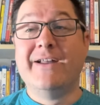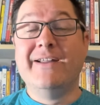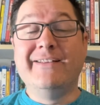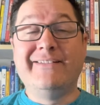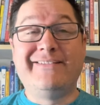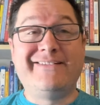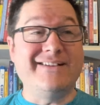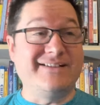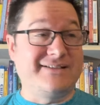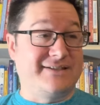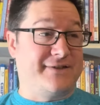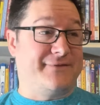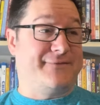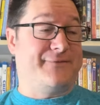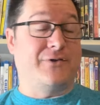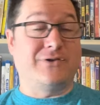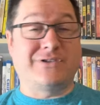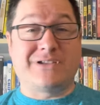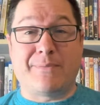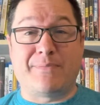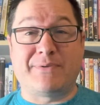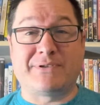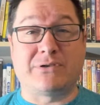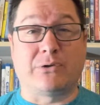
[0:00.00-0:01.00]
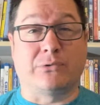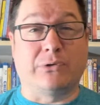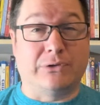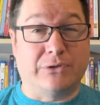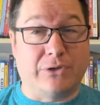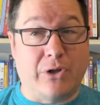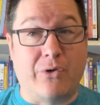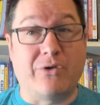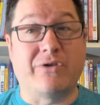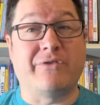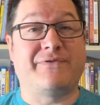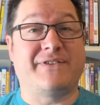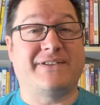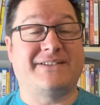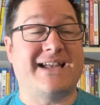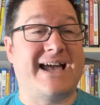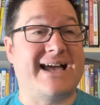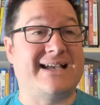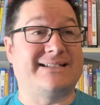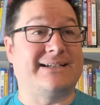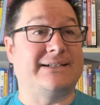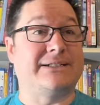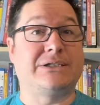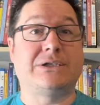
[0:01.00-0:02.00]
Just the first episode alone of this
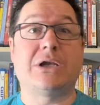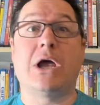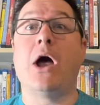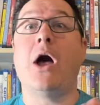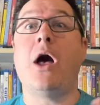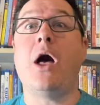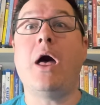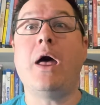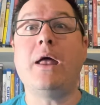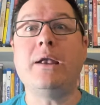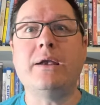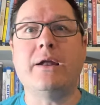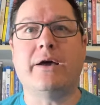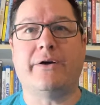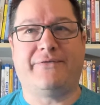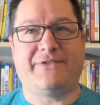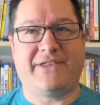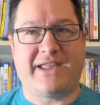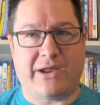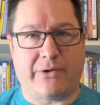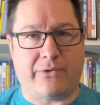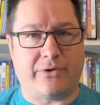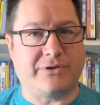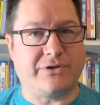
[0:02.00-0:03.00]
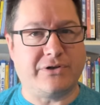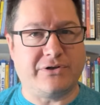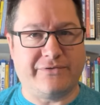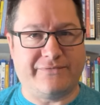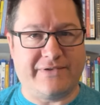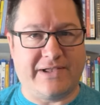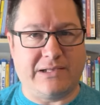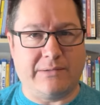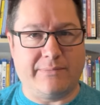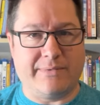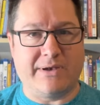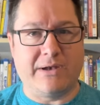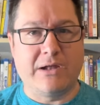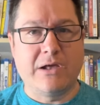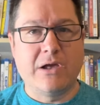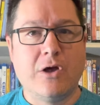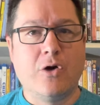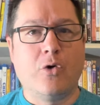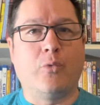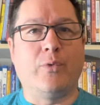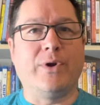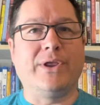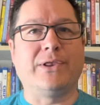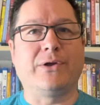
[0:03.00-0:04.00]
has a ton of character development.
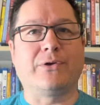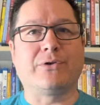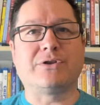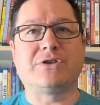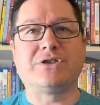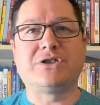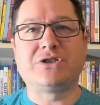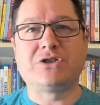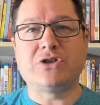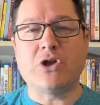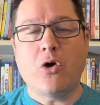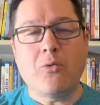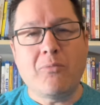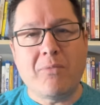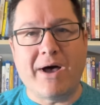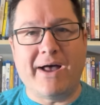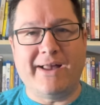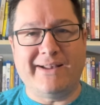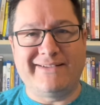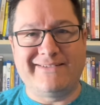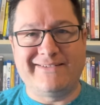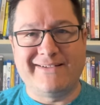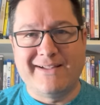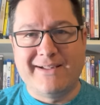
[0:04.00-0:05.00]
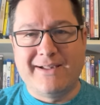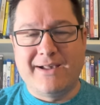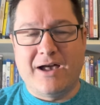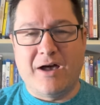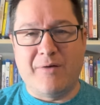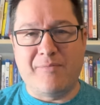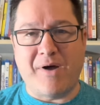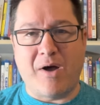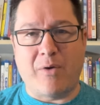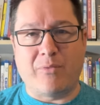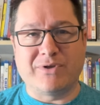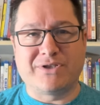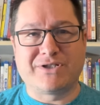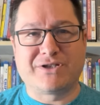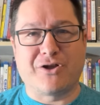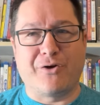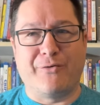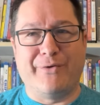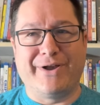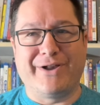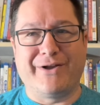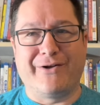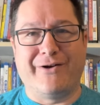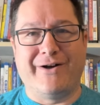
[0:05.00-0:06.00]
We learn so much about what's
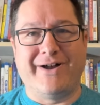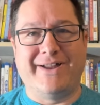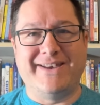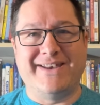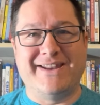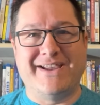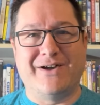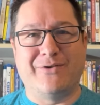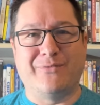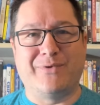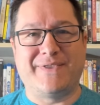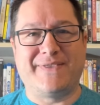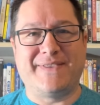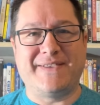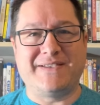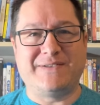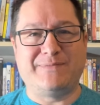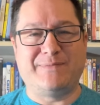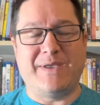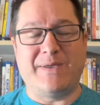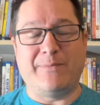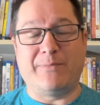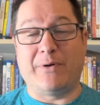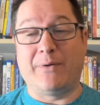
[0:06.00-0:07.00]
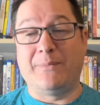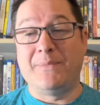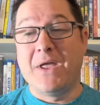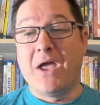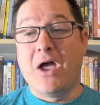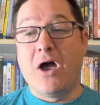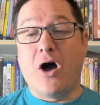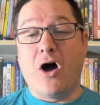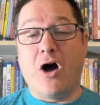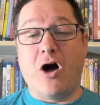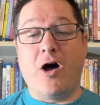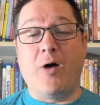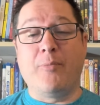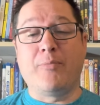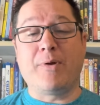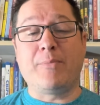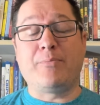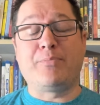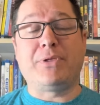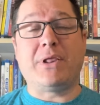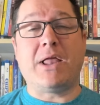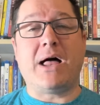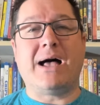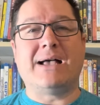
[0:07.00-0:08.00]
going on uh, with these people. Aubrey
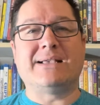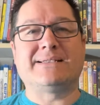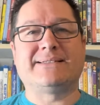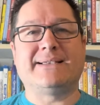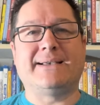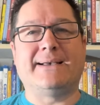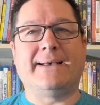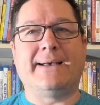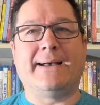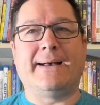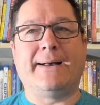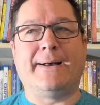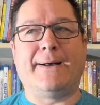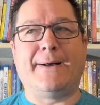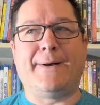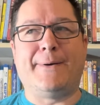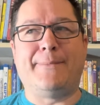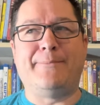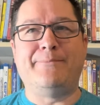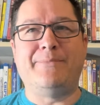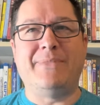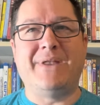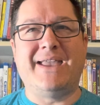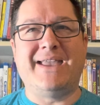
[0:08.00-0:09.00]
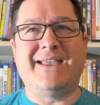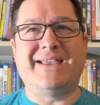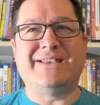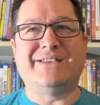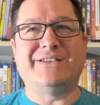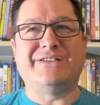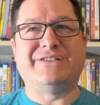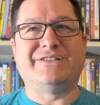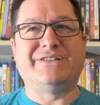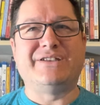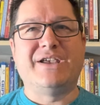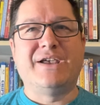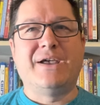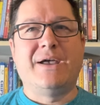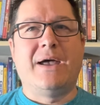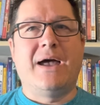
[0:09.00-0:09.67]
Plaza um, is.